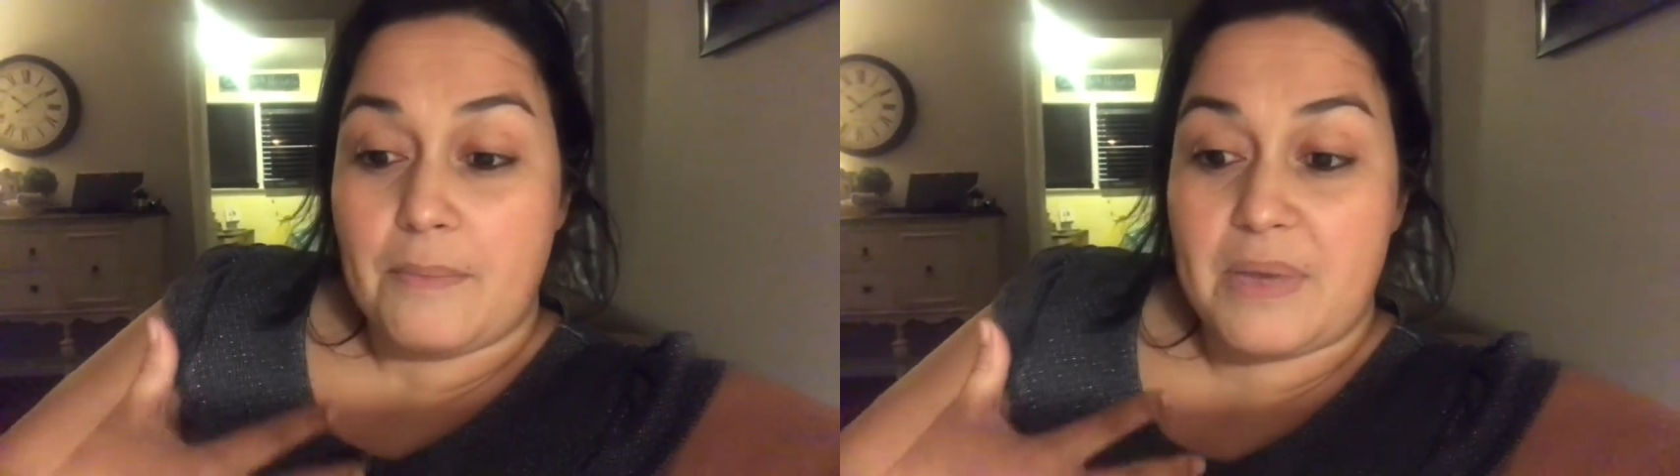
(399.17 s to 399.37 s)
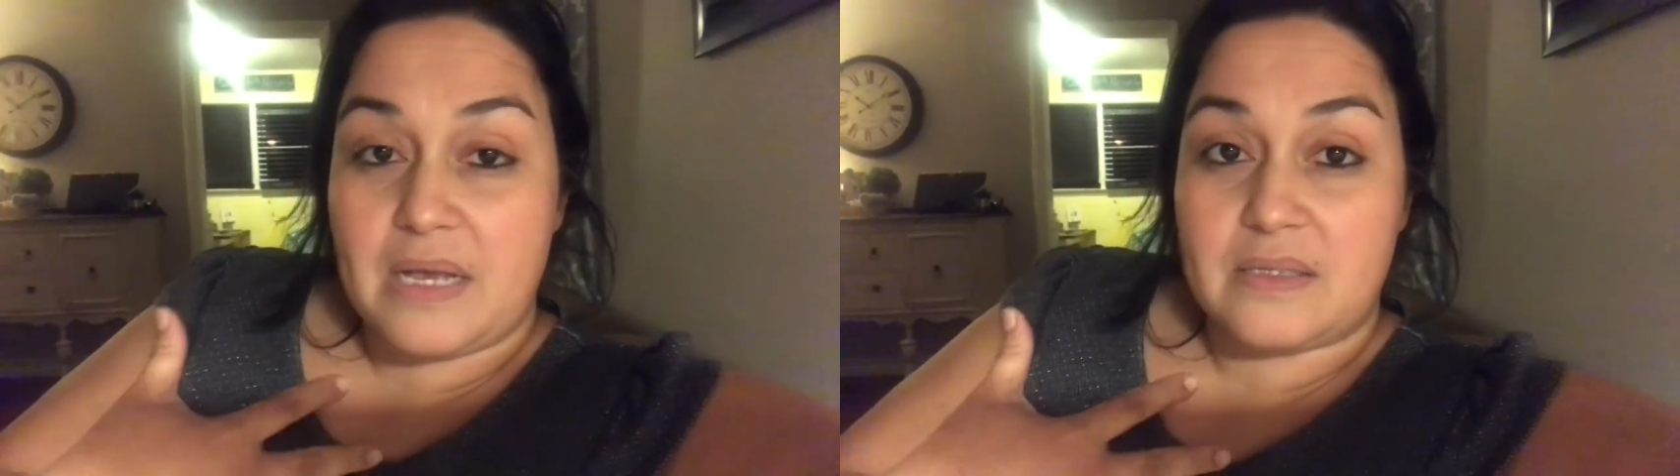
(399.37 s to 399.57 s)

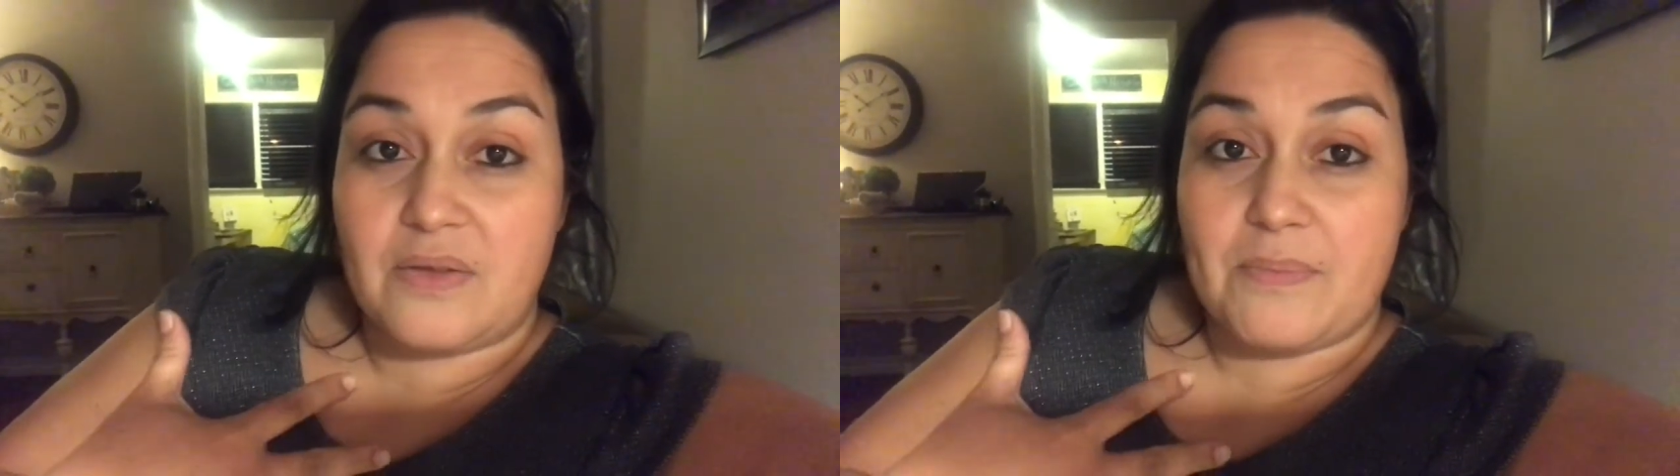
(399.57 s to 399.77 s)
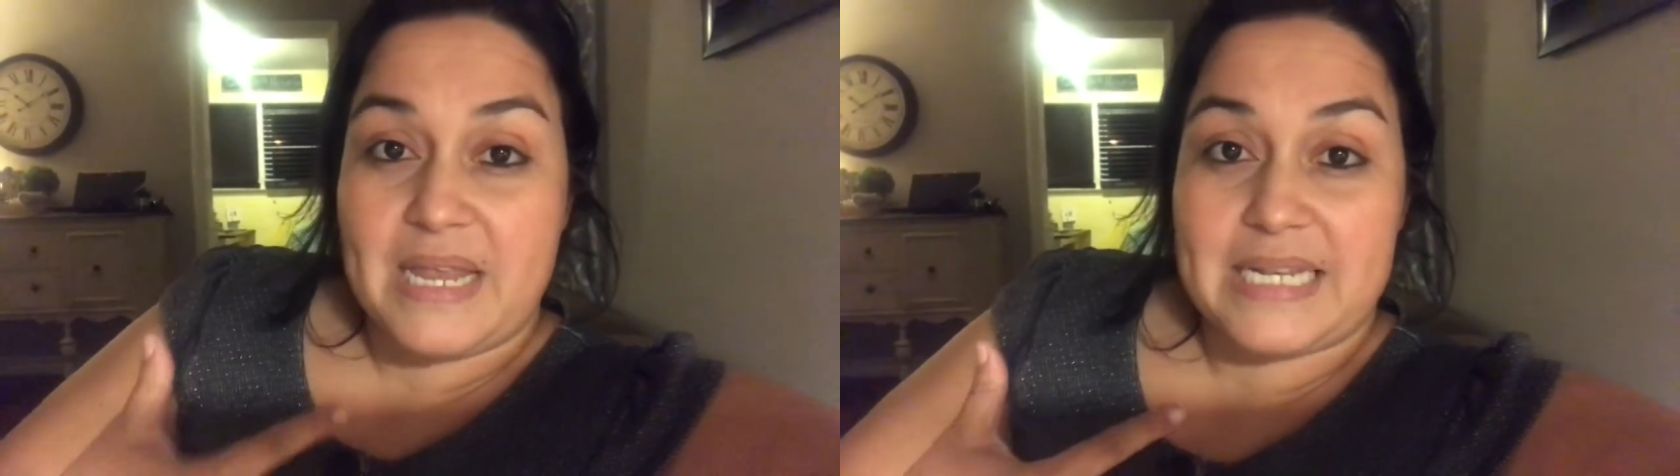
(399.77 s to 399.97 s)
because
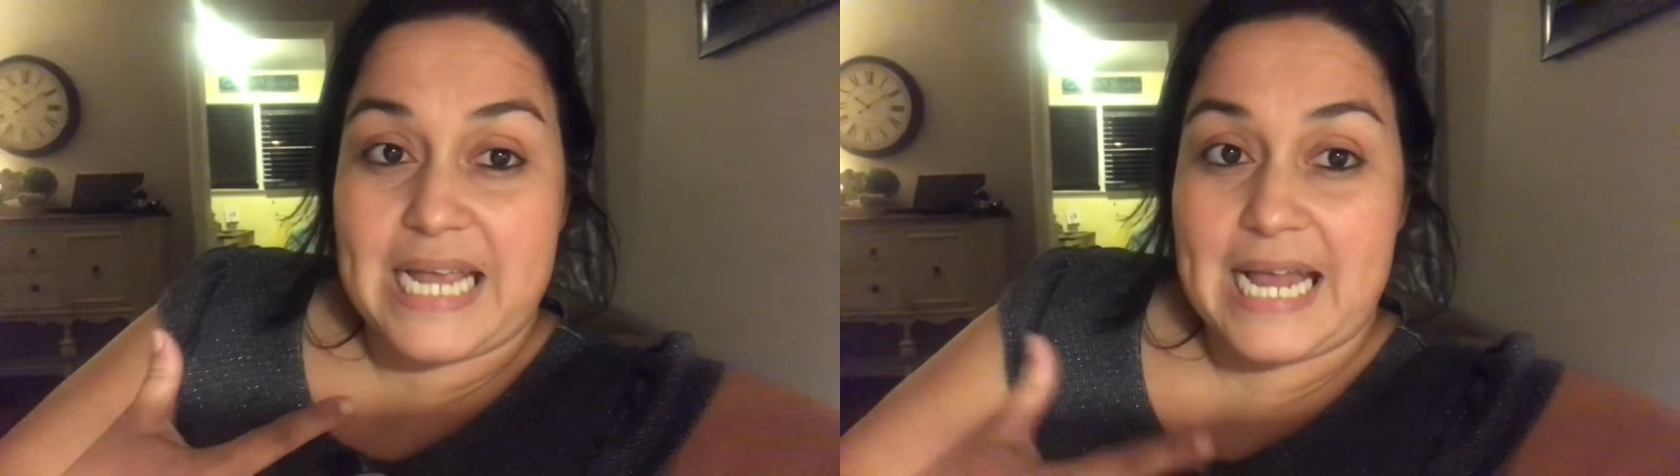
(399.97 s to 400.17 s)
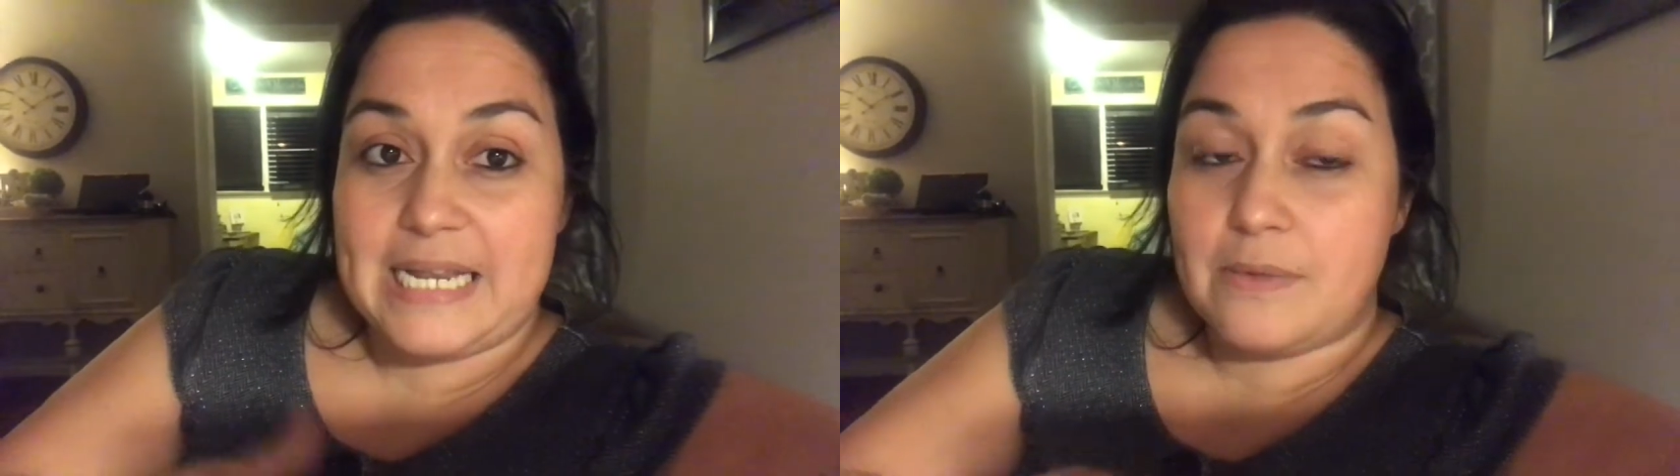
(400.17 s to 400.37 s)
of me and
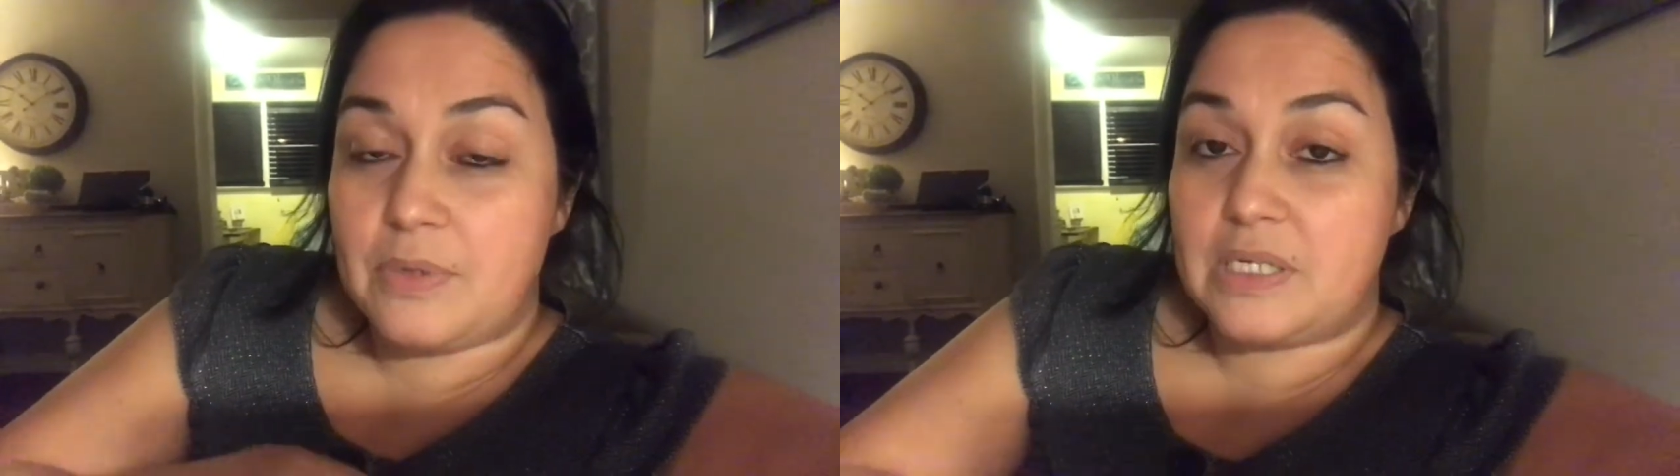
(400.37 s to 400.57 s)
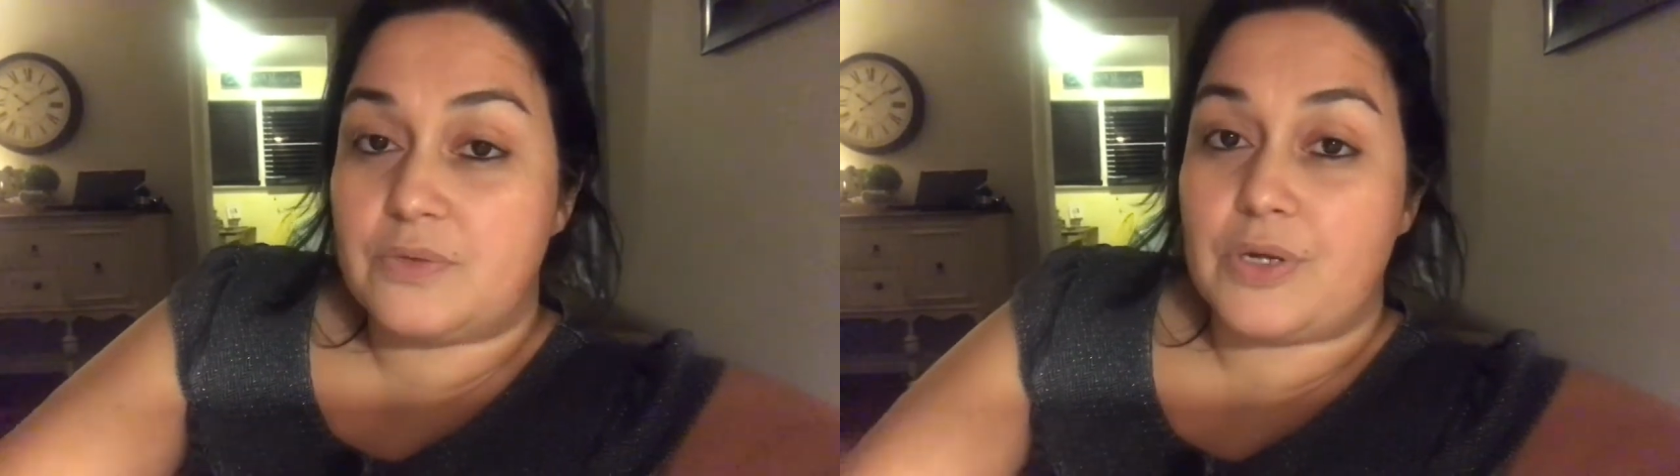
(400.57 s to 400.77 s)
Daddy,
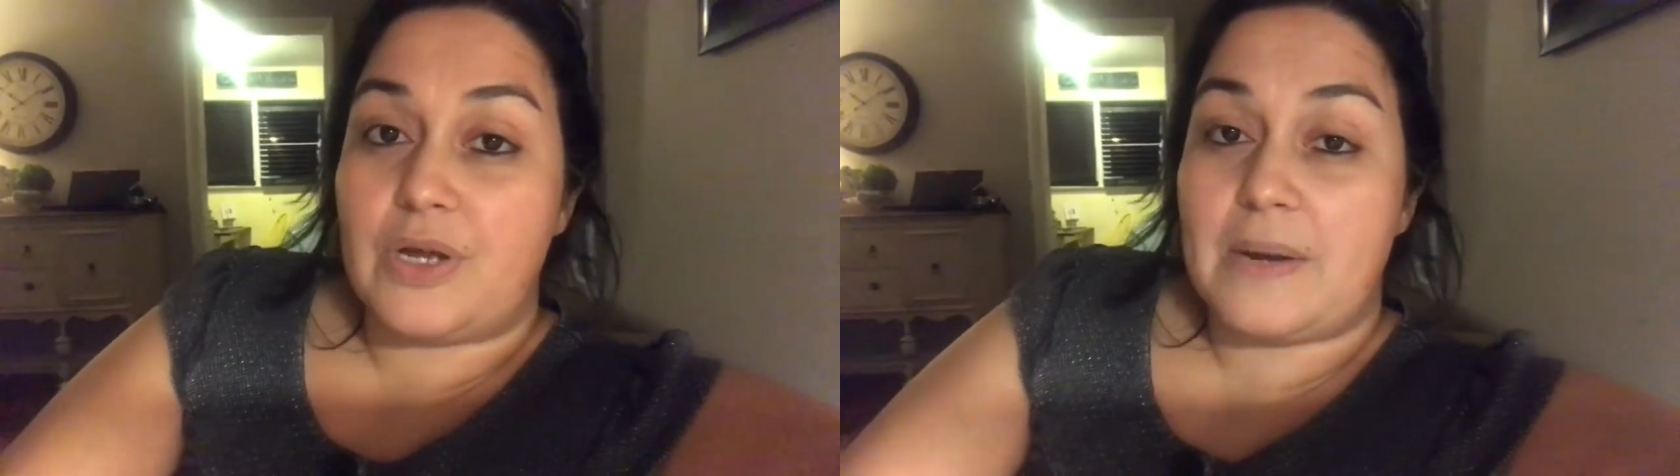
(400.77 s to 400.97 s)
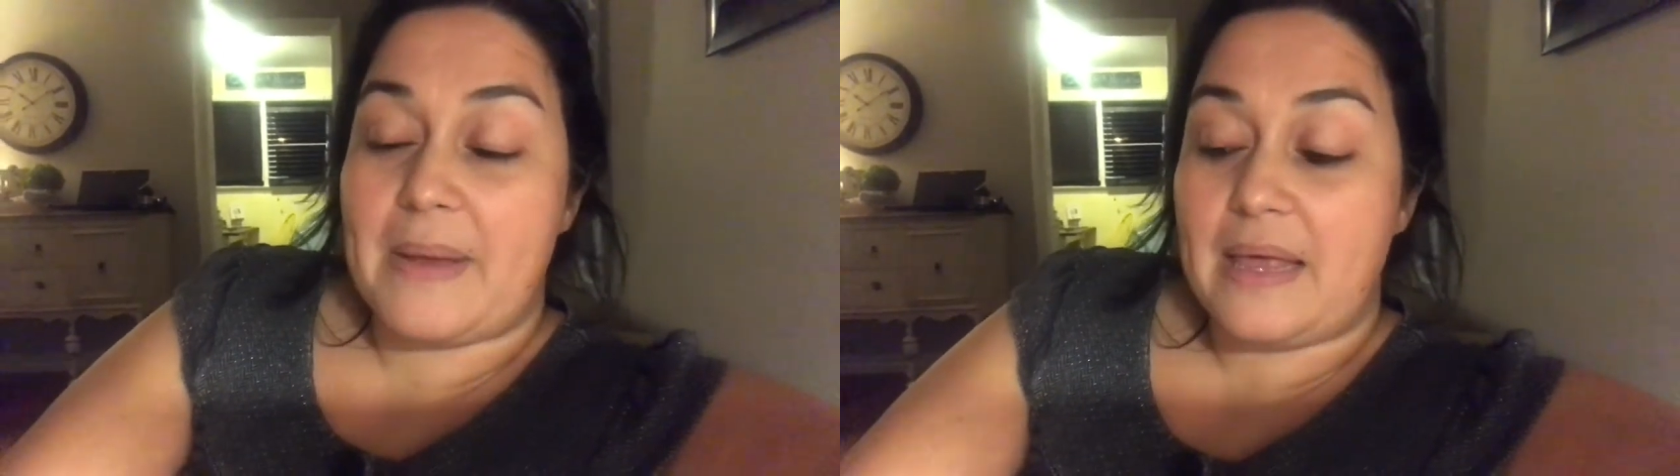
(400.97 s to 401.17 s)
because we're
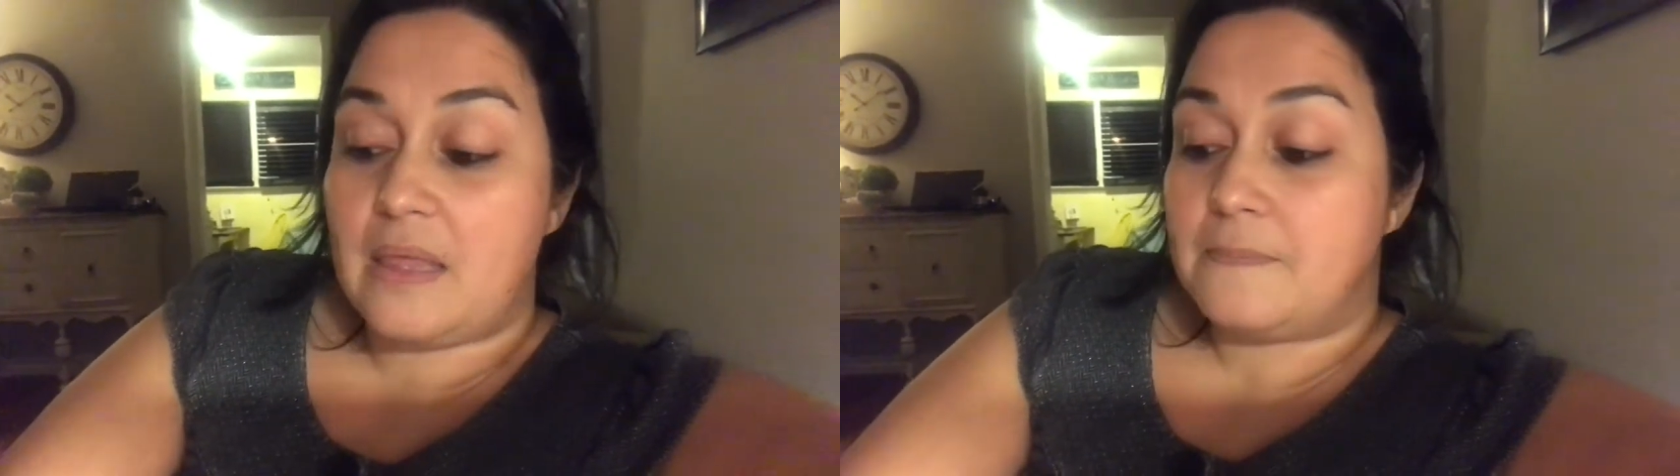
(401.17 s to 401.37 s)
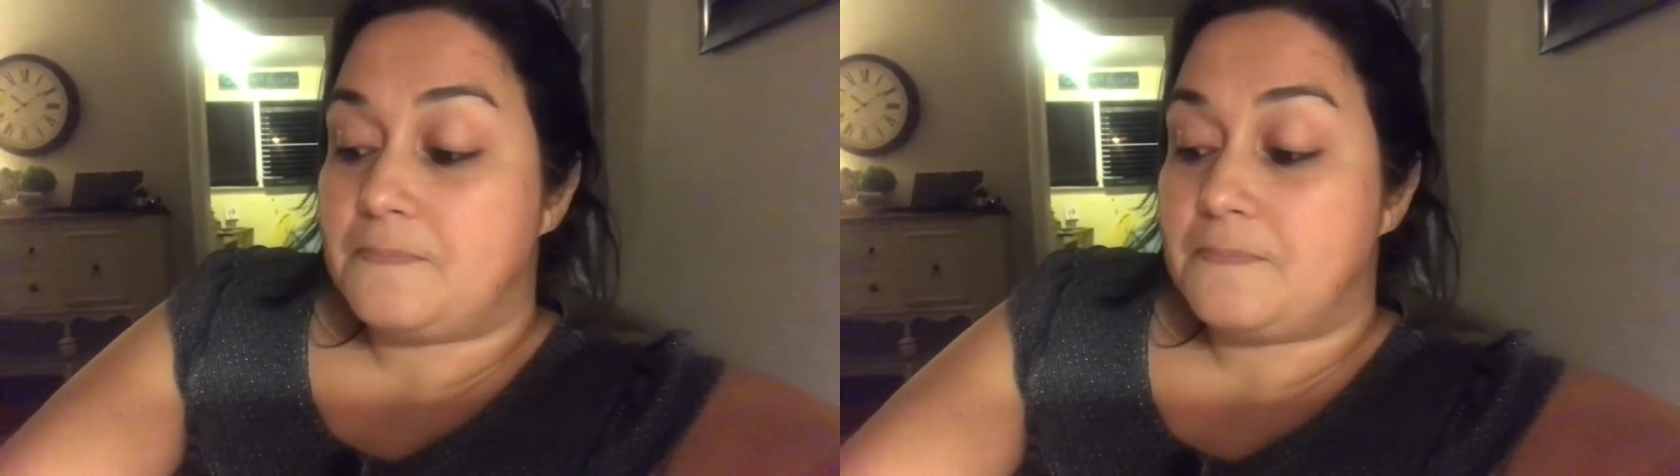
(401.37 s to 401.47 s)
good at math.